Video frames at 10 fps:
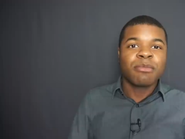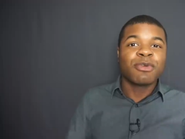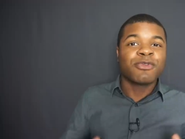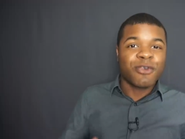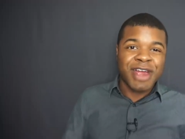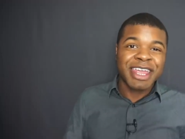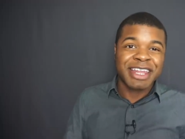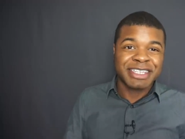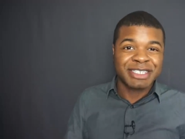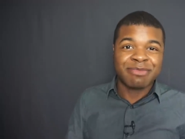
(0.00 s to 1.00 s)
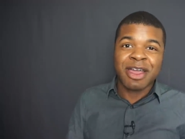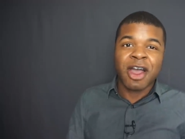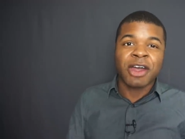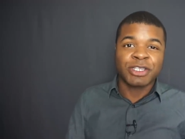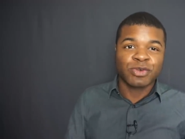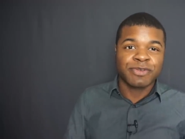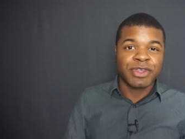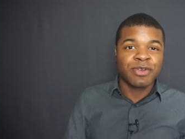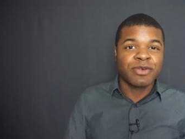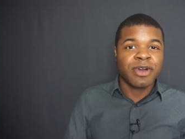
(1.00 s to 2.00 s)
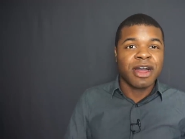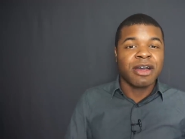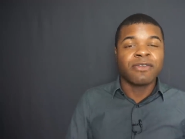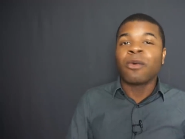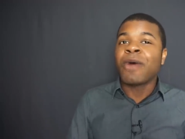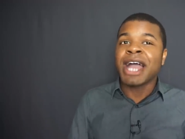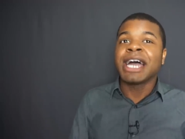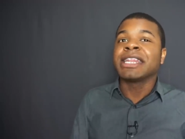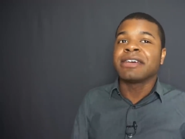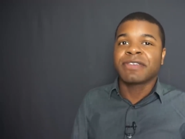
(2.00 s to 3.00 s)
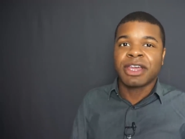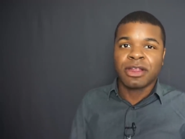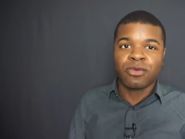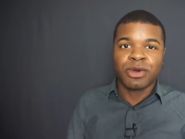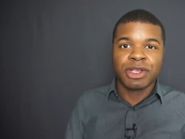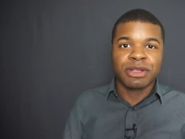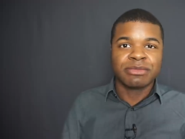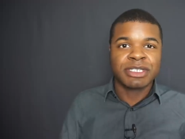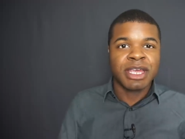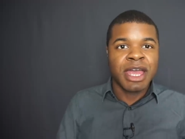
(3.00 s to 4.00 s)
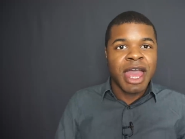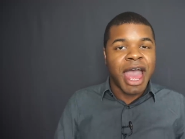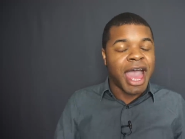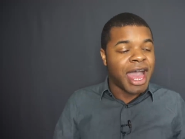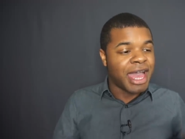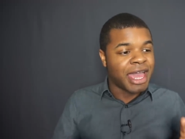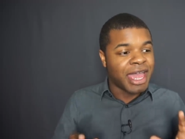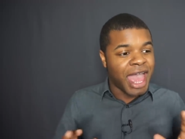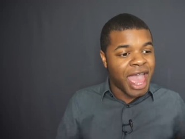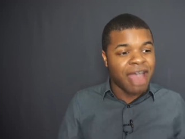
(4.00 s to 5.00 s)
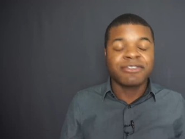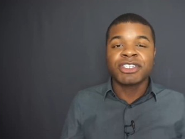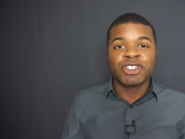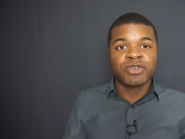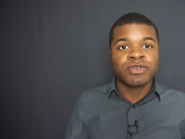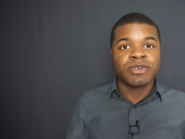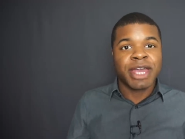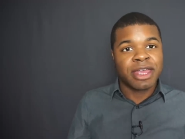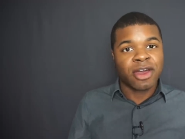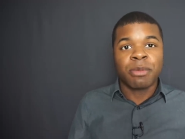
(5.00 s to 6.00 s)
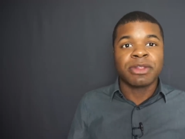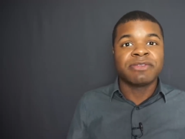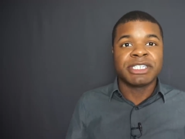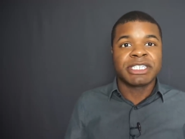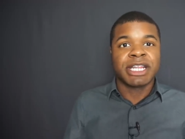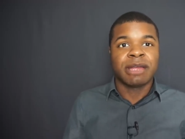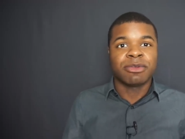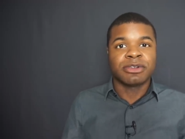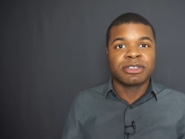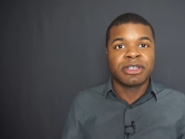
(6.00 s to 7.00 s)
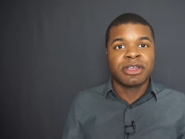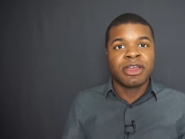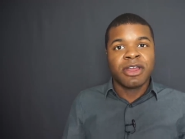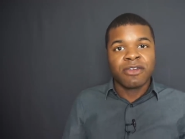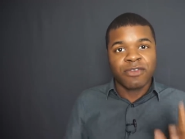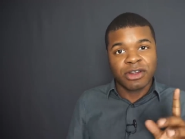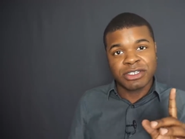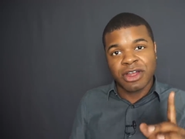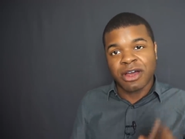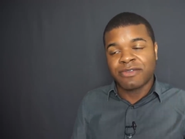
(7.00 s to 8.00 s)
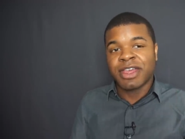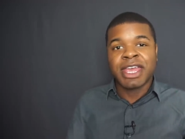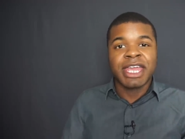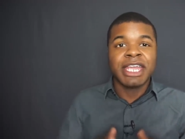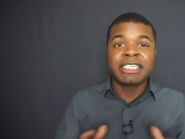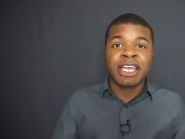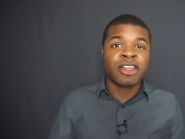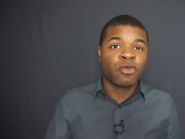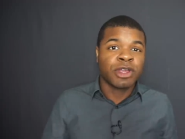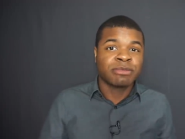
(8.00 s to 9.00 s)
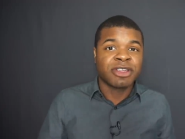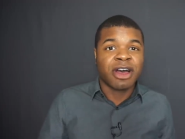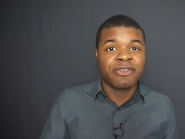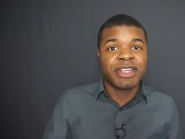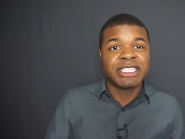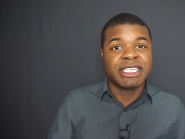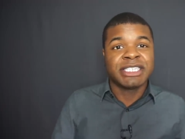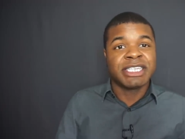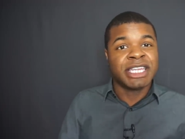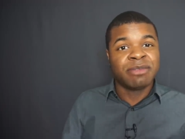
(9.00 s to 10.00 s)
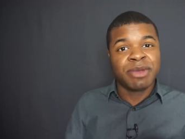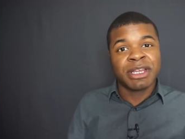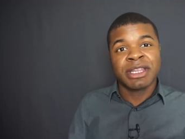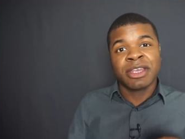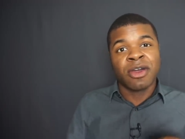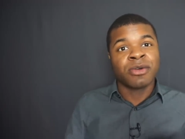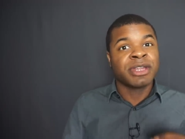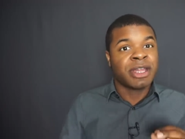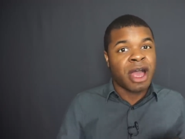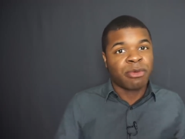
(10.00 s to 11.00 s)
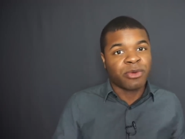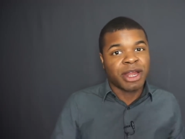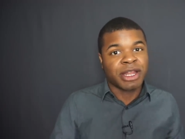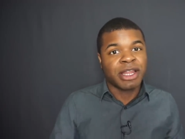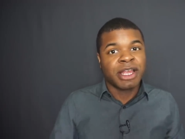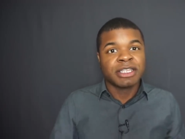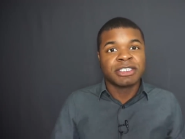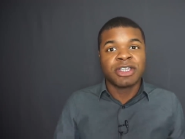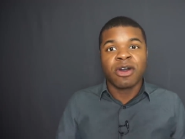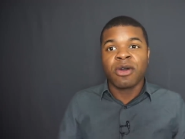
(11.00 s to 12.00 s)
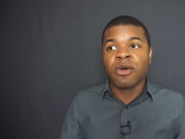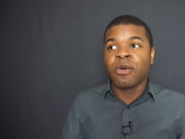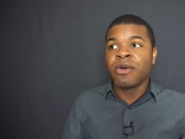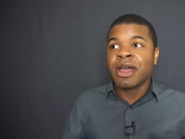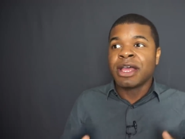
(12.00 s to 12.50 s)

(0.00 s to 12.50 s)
Before I get into my honest review of why I left Keller Williams, I have to do a couple of disclaimers. First off, each Keller Williams office is independently owned and operated, so